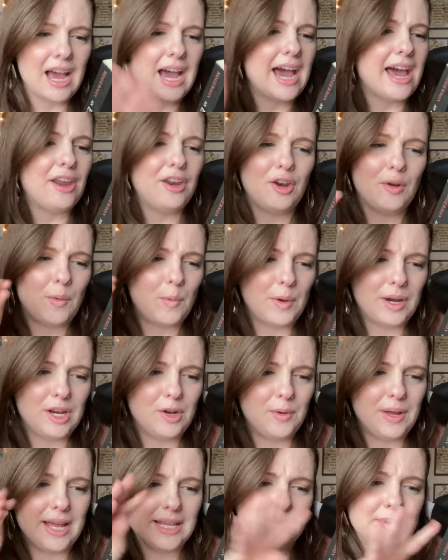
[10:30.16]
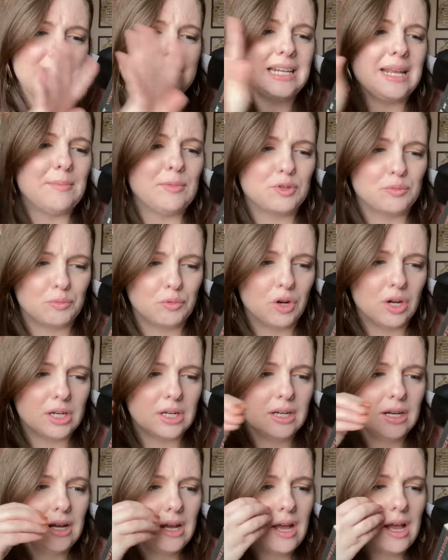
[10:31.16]
I don't know what, who he is, but his name is
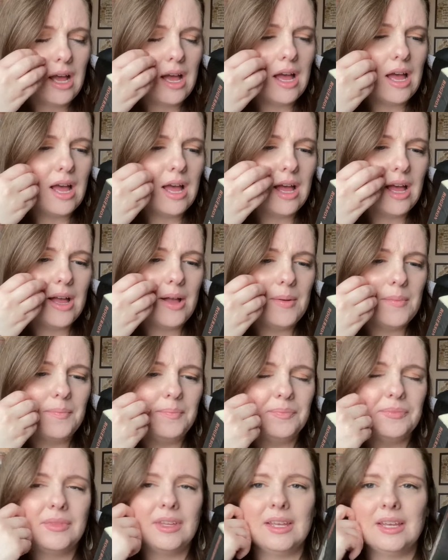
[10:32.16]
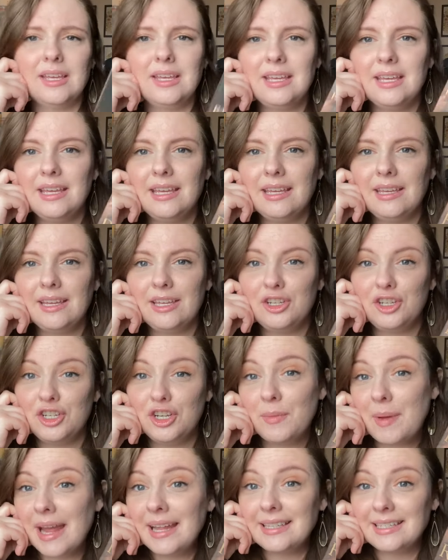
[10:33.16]
Rook. Um, he,
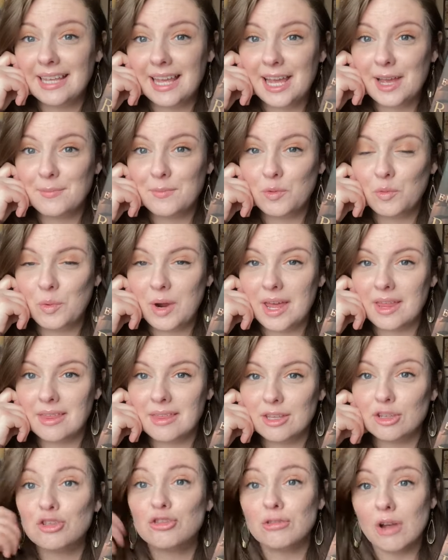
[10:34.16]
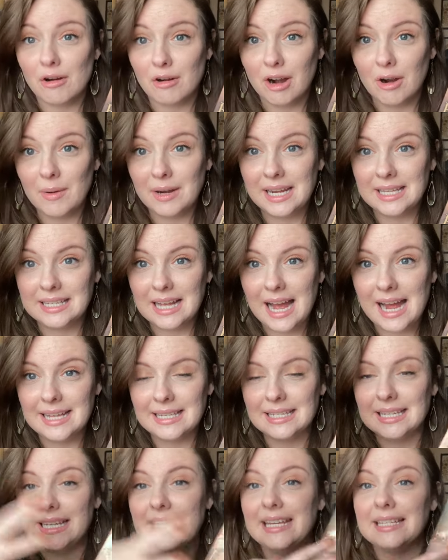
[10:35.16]
she paints him with sorrow in his eyes,
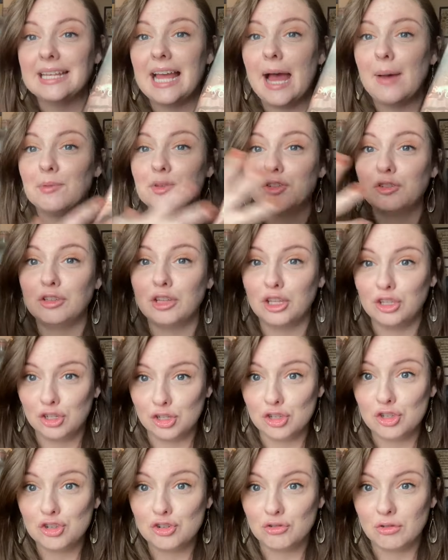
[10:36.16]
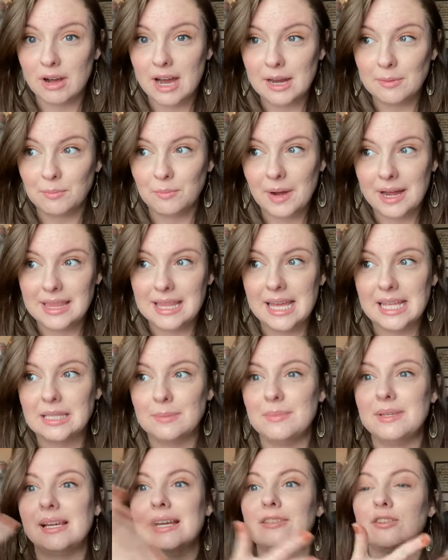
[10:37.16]
and he is absolutely distraught by this
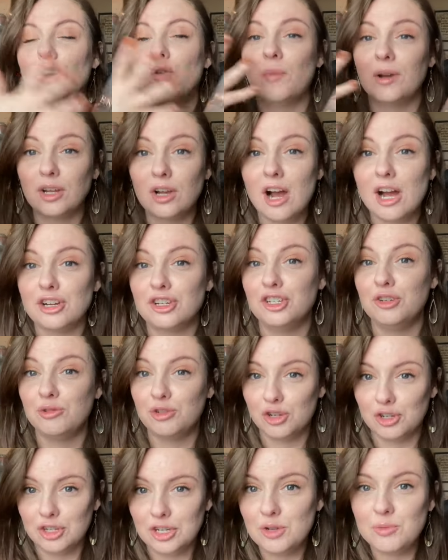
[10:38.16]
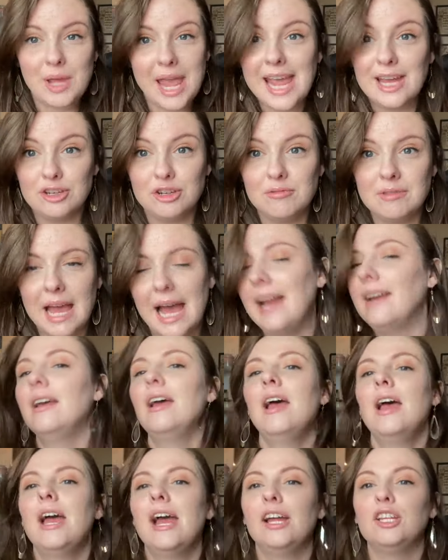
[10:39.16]
because, oh my gosh, you should, you can't do that.
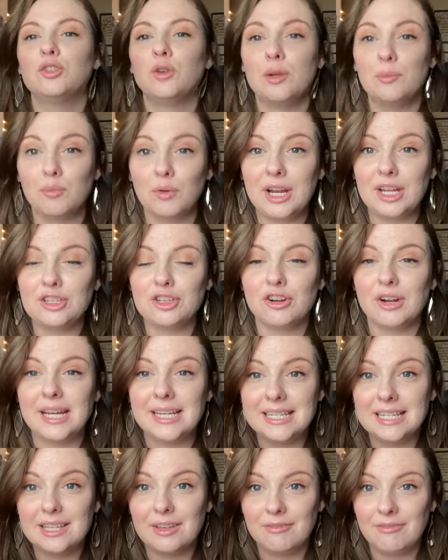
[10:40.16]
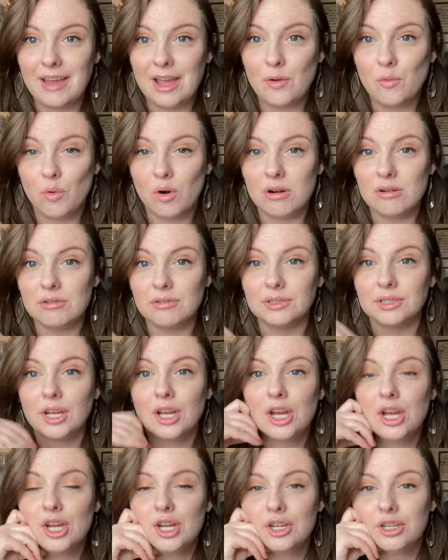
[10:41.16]
And so he brings her into the Fae world
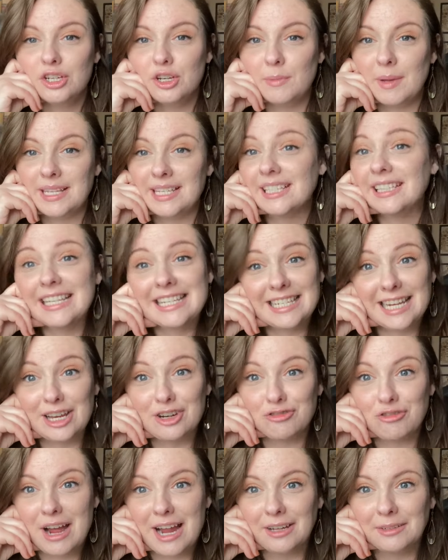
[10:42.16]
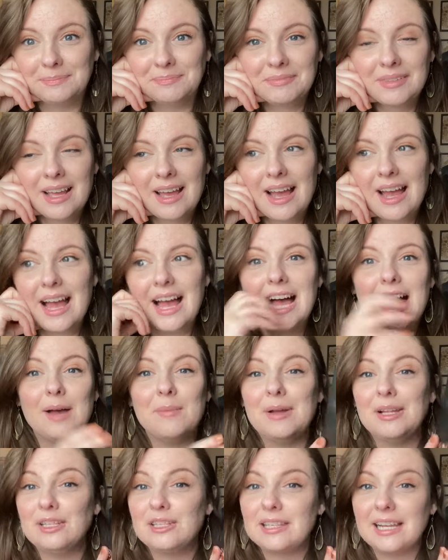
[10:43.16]
to basically stand trial.
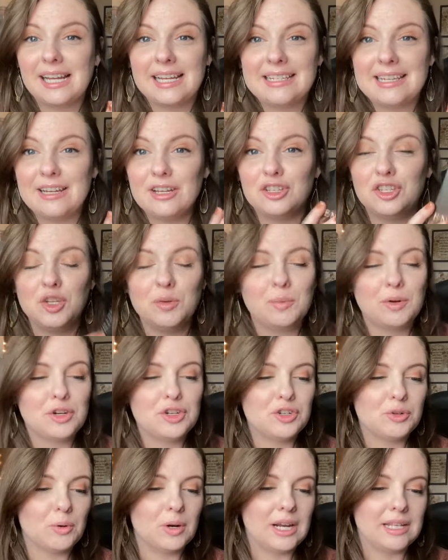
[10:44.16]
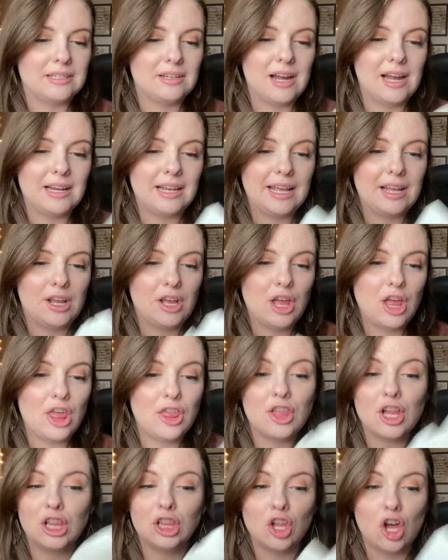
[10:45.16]
Um, it's, like I said, it's super short. It's not like
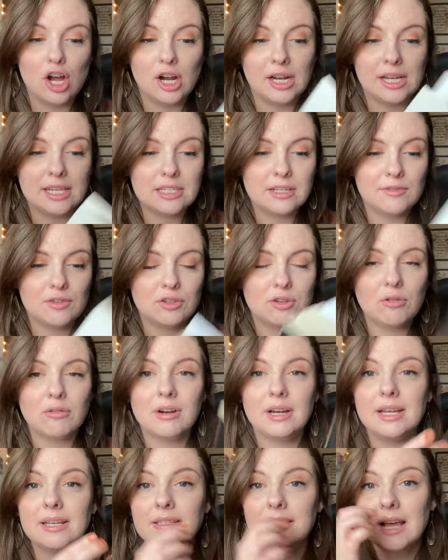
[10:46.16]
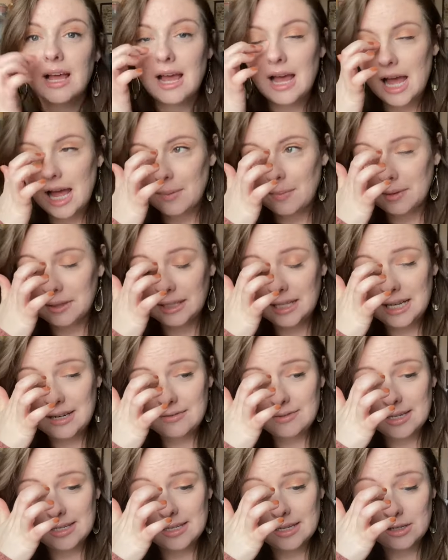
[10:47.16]
the longest of stories. I
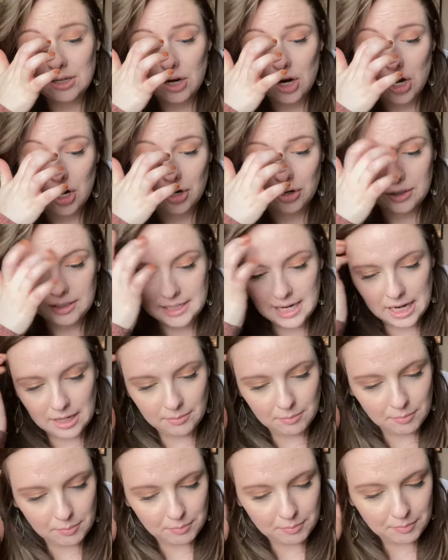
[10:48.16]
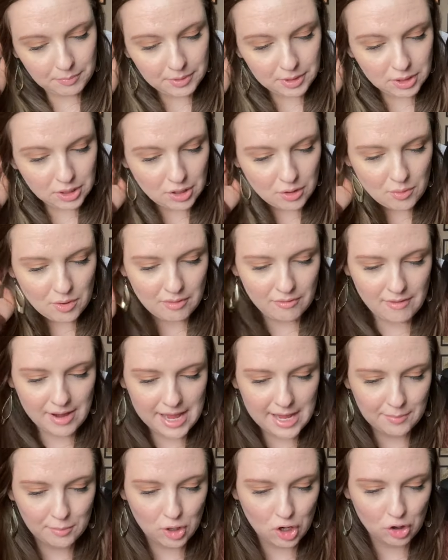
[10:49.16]
believe this is her debut, if I
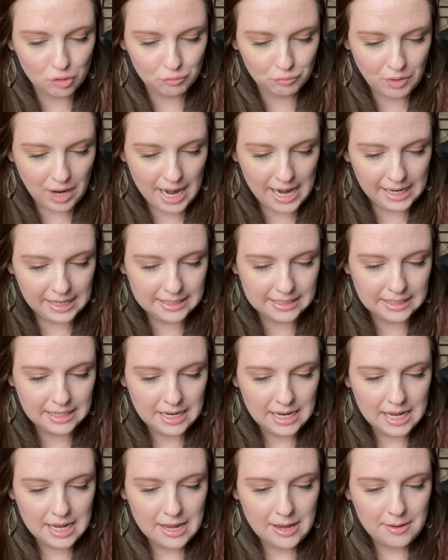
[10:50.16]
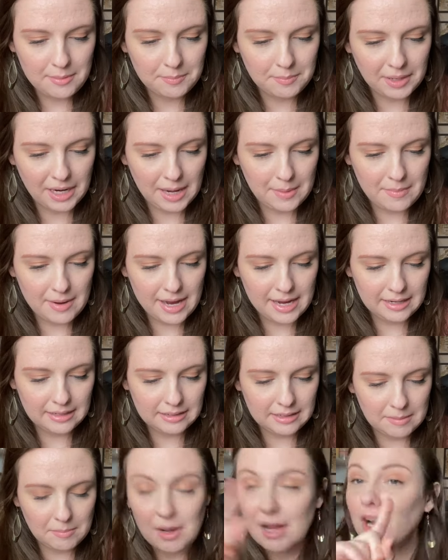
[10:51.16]
am correct, but I might,
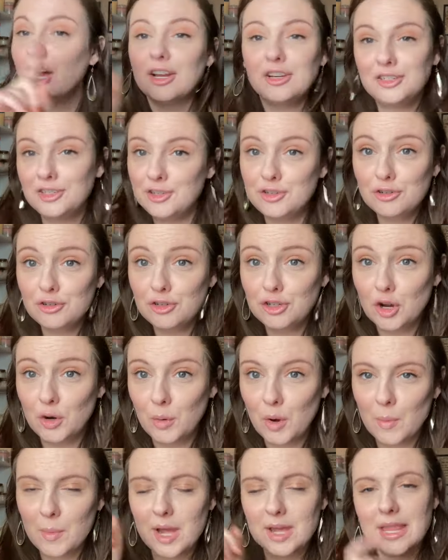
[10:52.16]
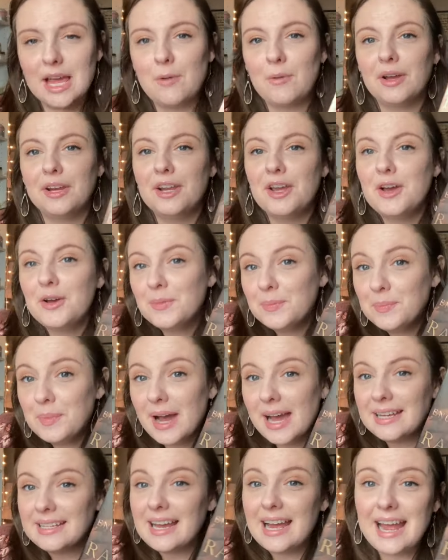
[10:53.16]
I'm not, don't quote me on that one,
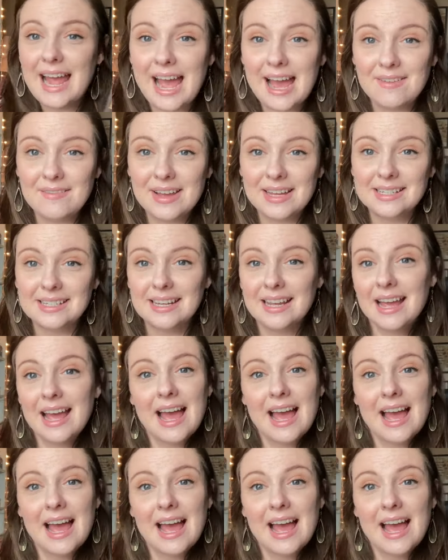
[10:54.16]
but I have it.